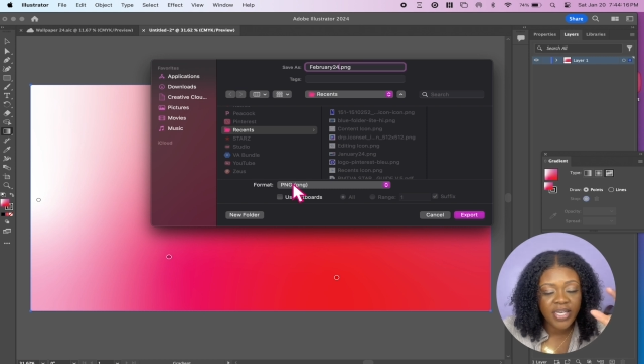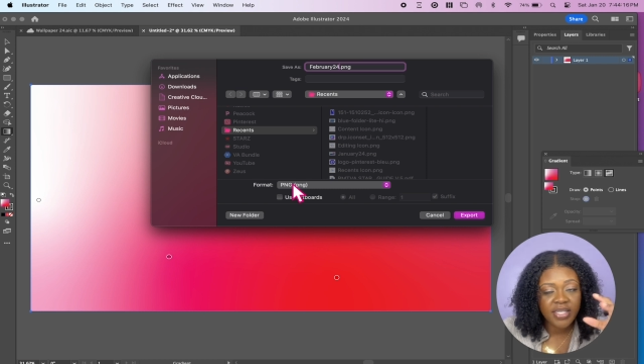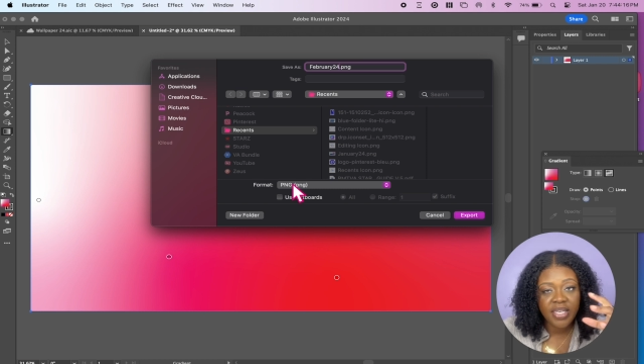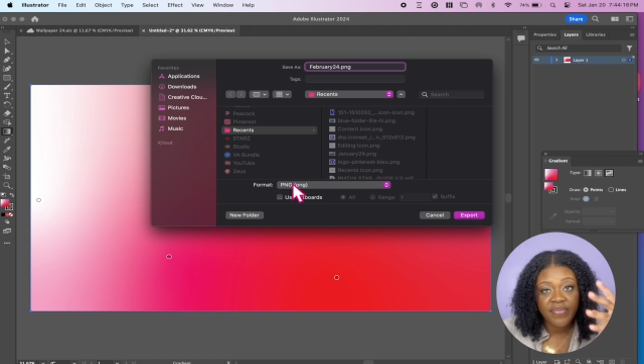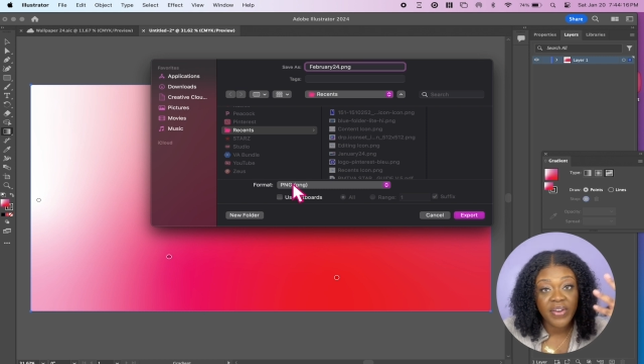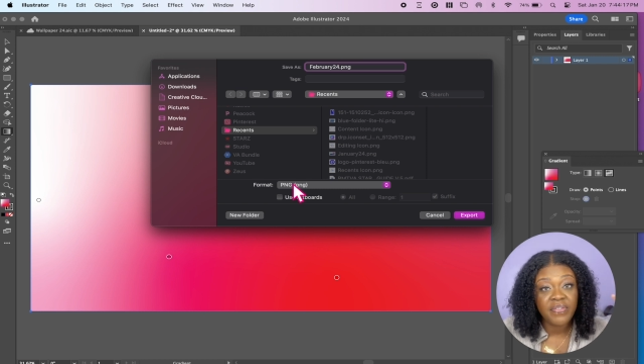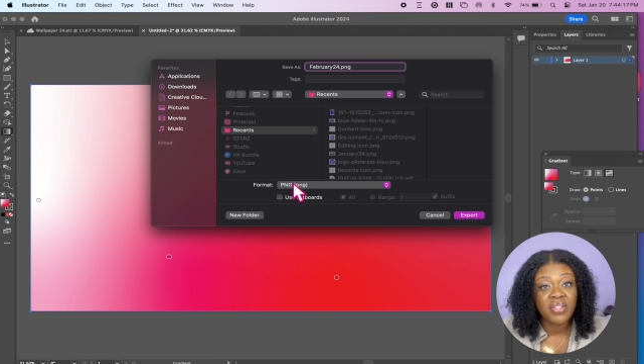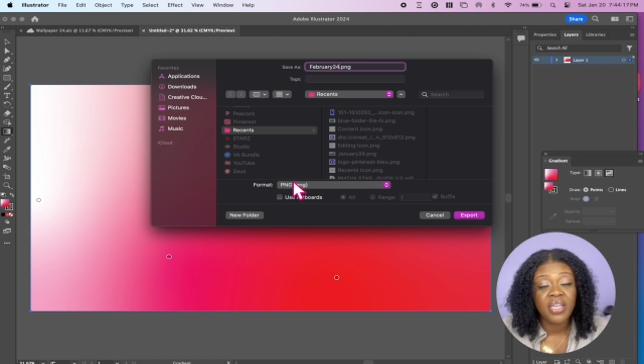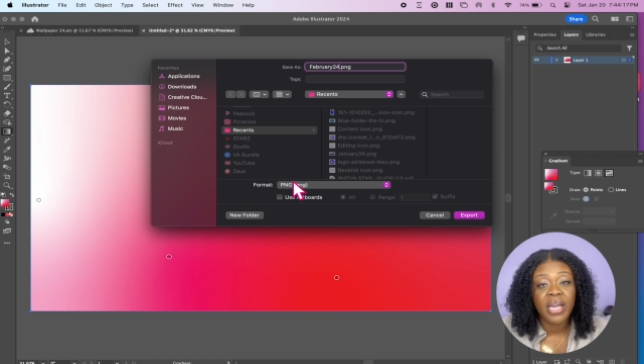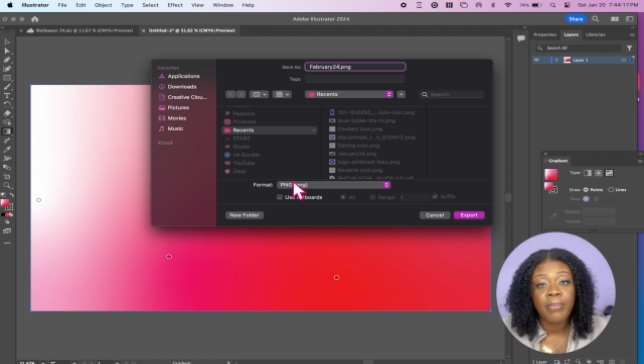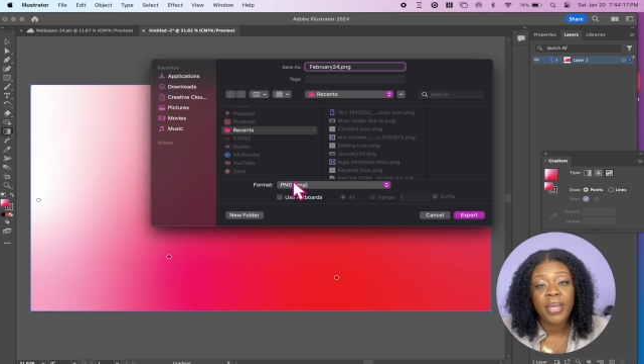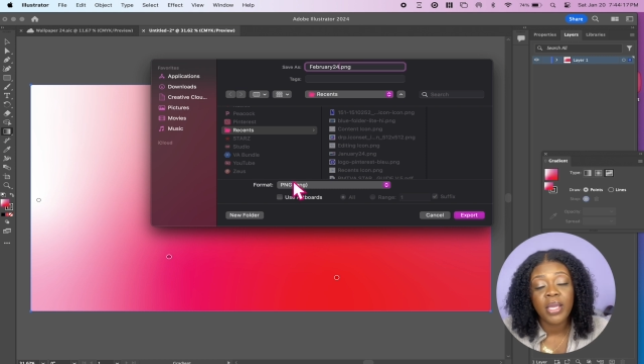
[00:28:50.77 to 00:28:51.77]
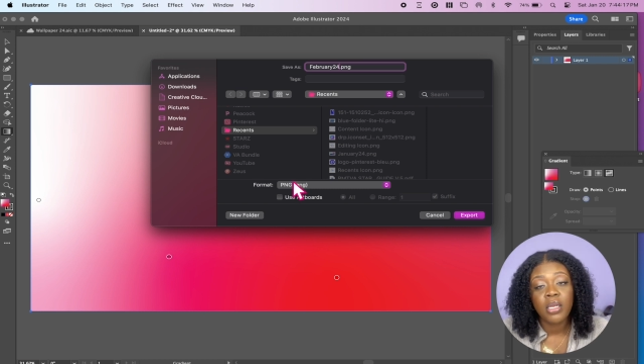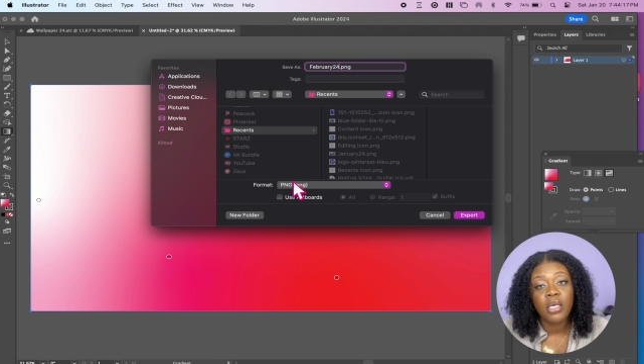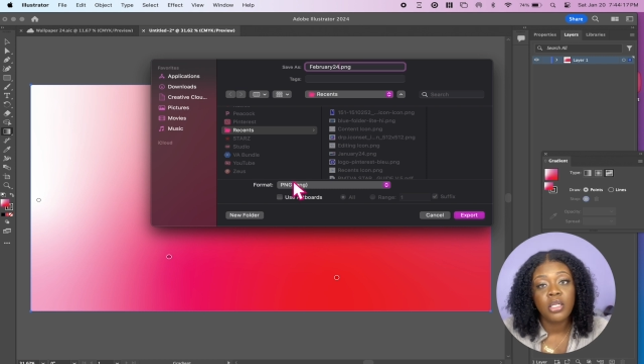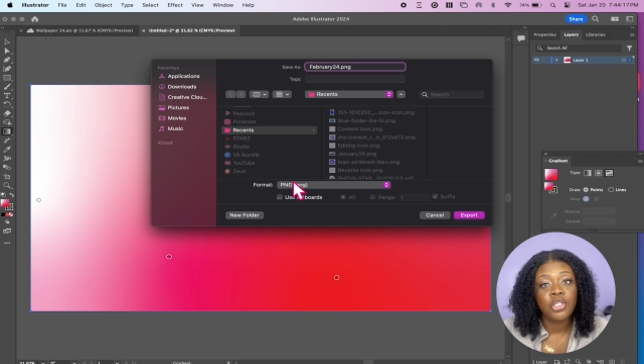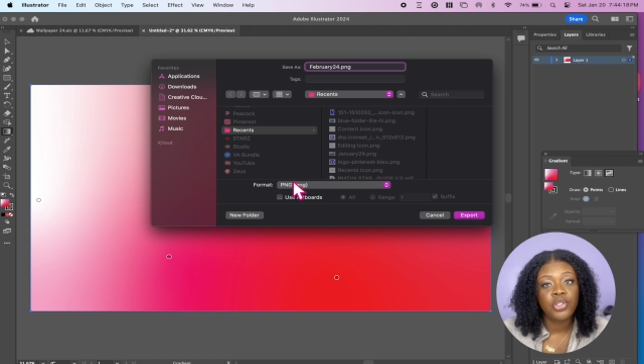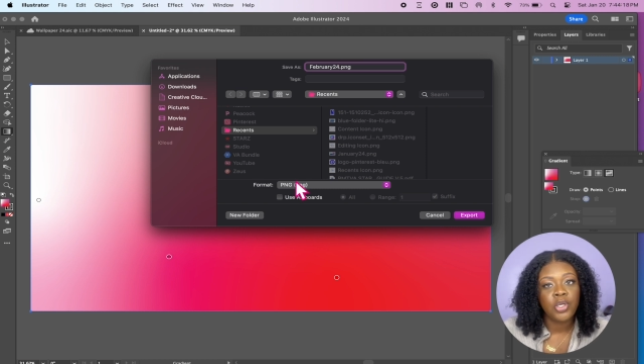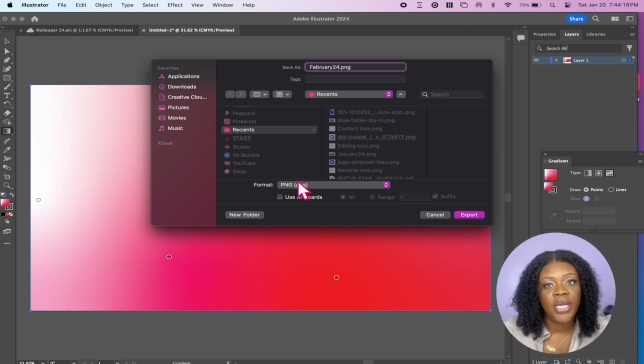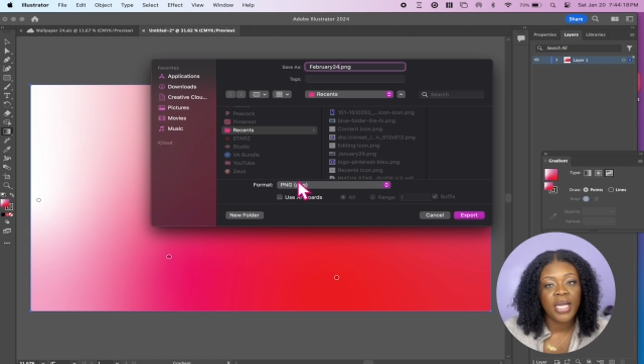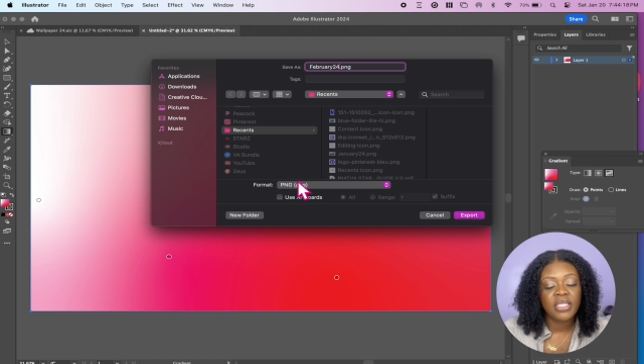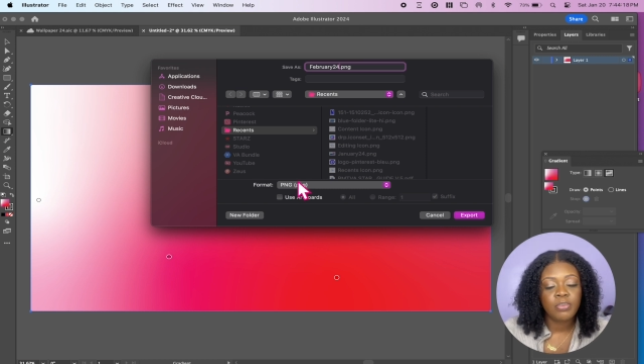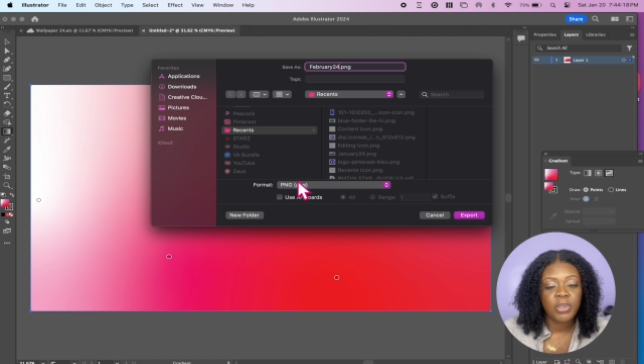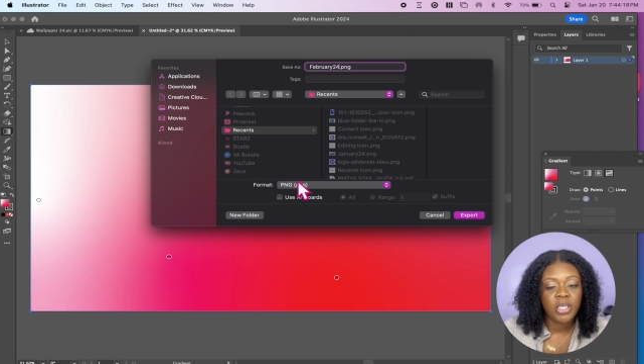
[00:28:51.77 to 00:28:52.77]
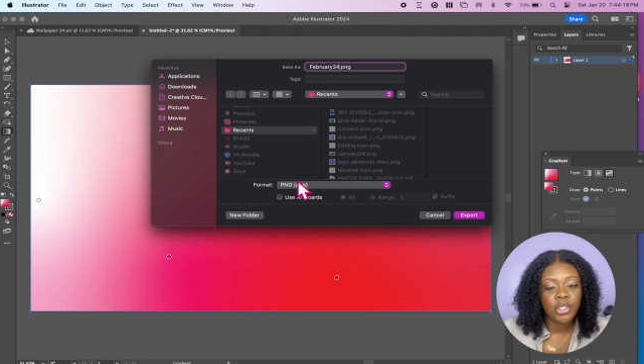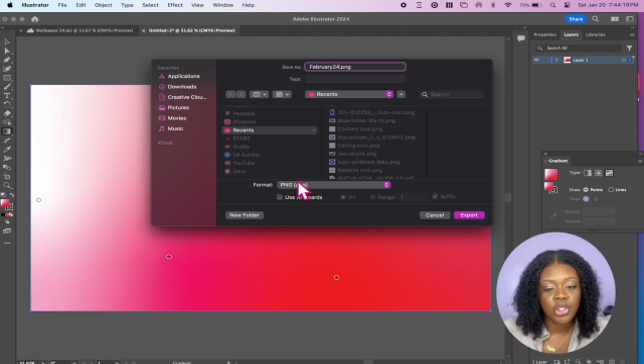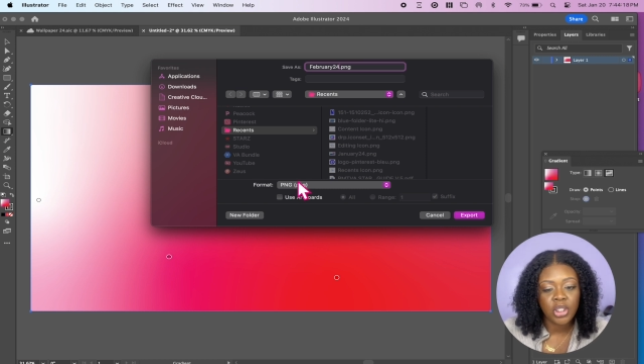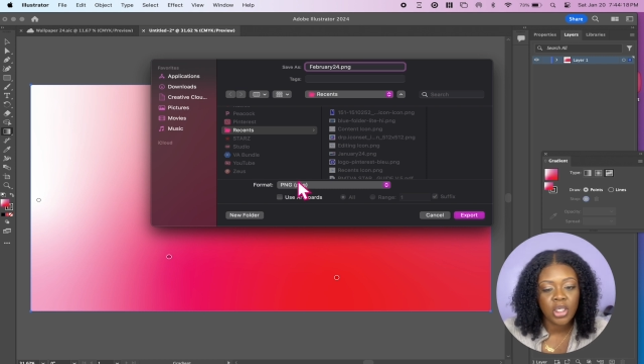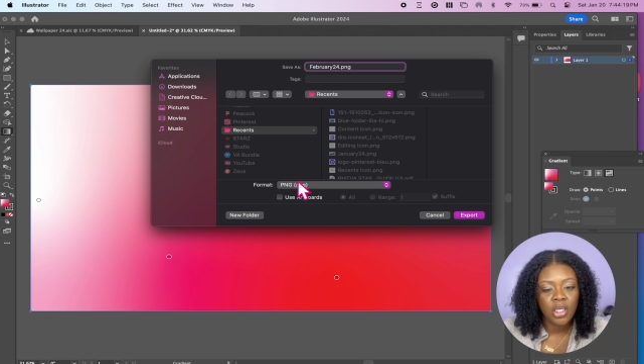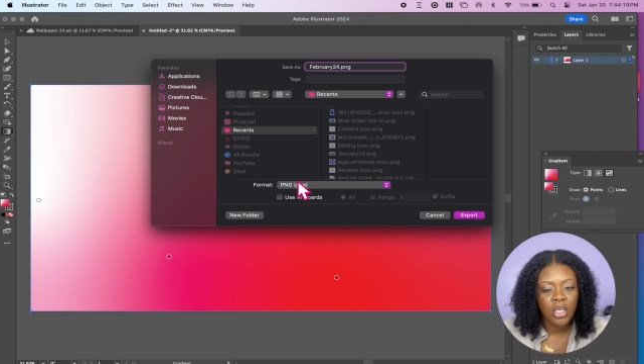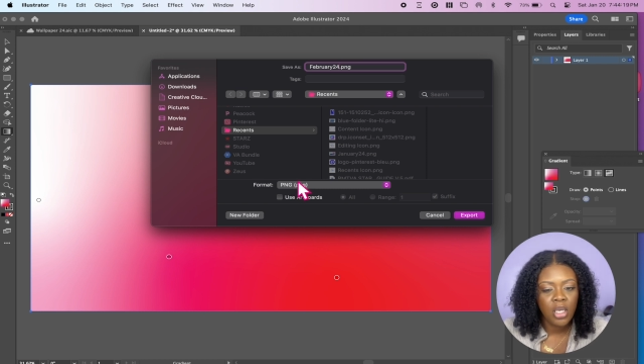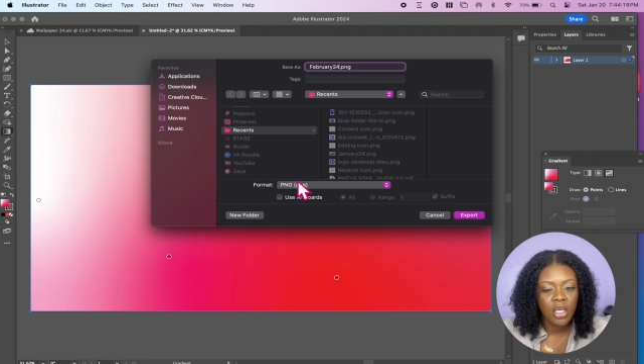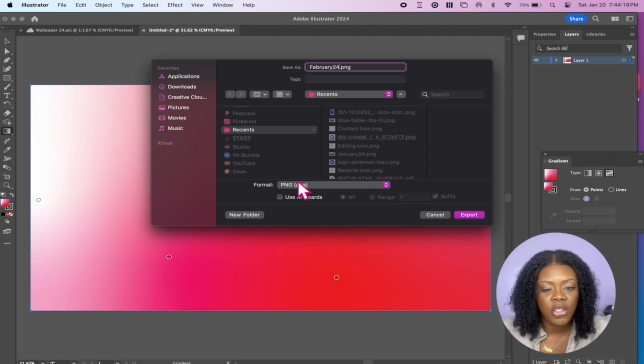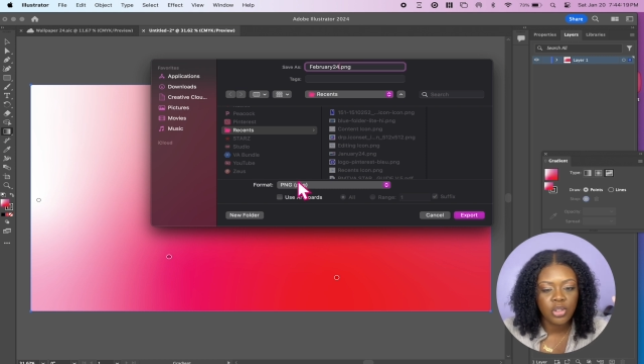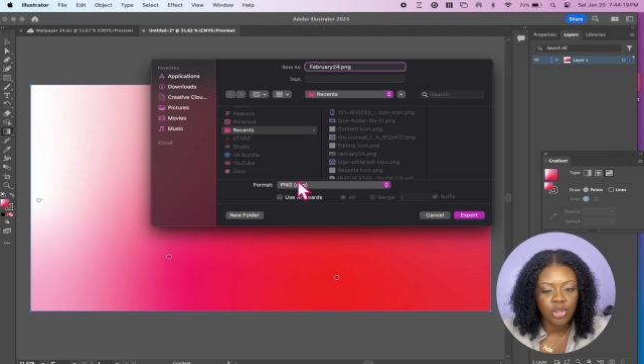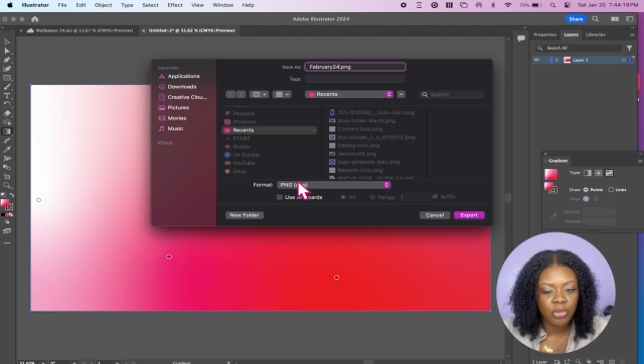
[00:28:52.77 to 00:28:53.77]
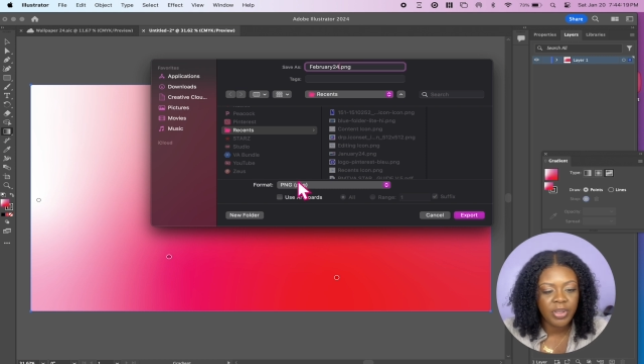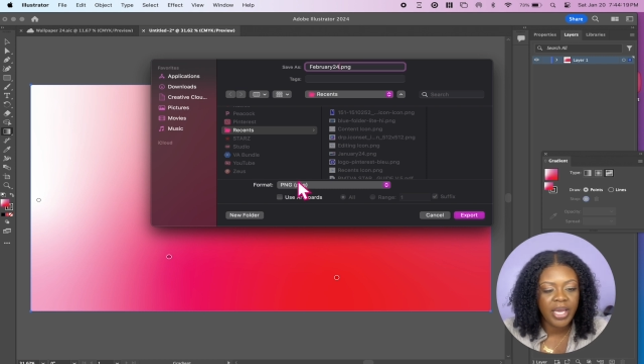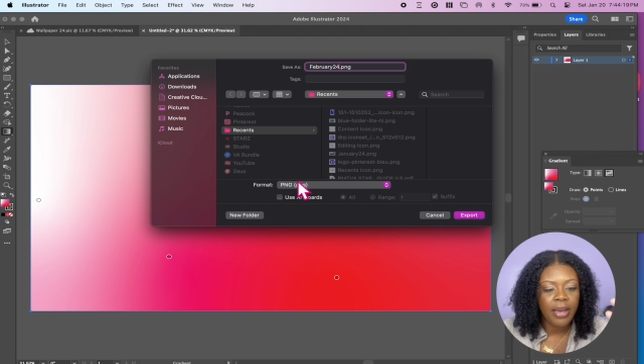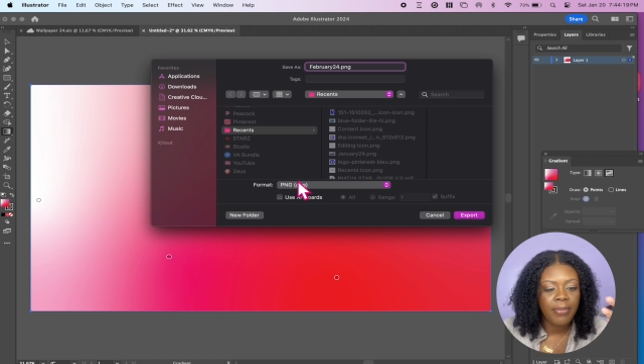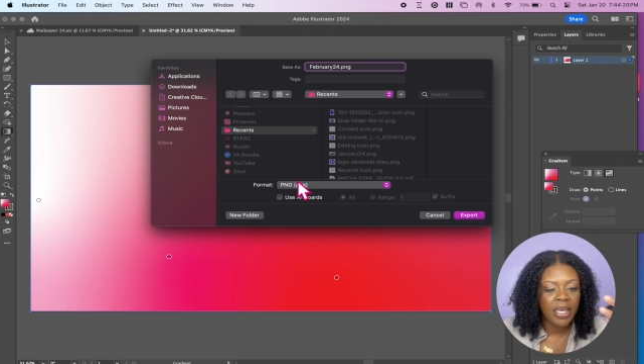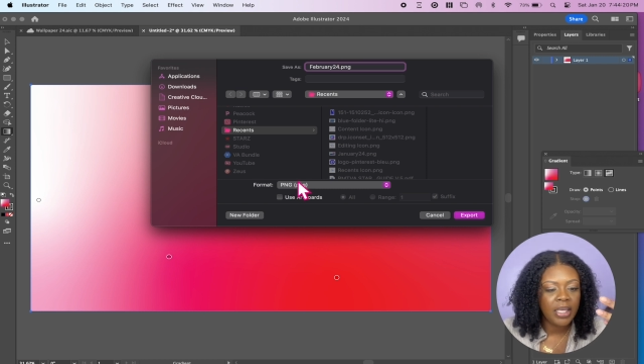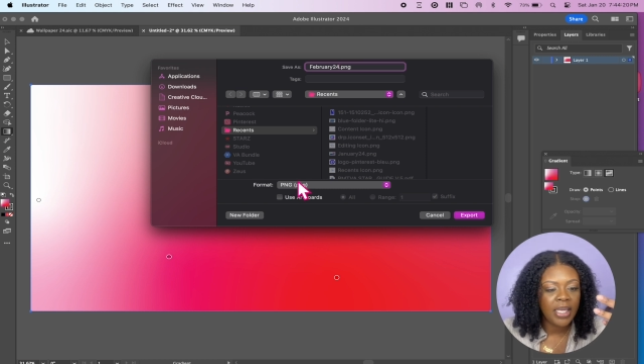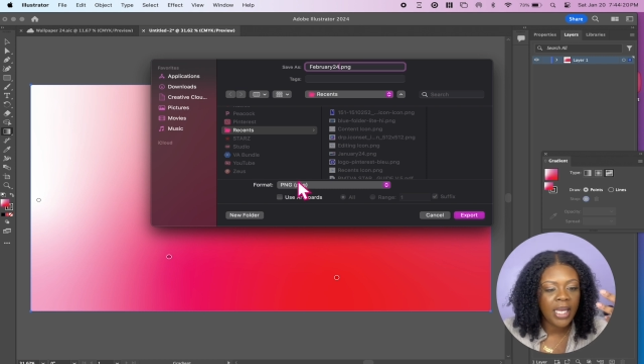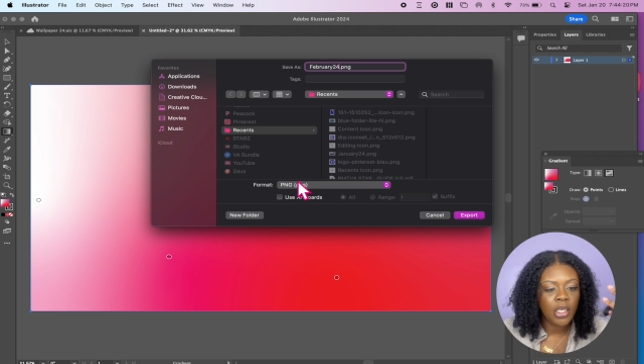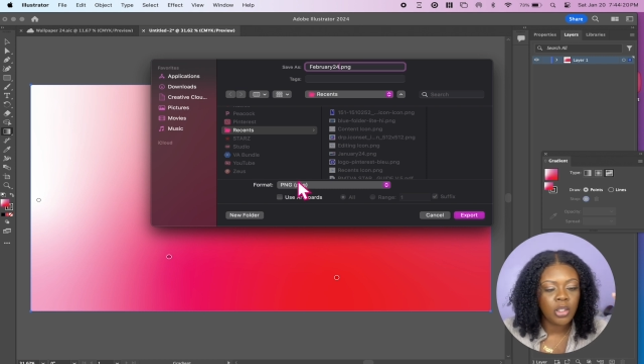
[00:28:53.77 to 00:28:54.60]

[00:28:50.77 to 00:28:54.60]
I save everything I make in Illustrator as PNG because normally I make like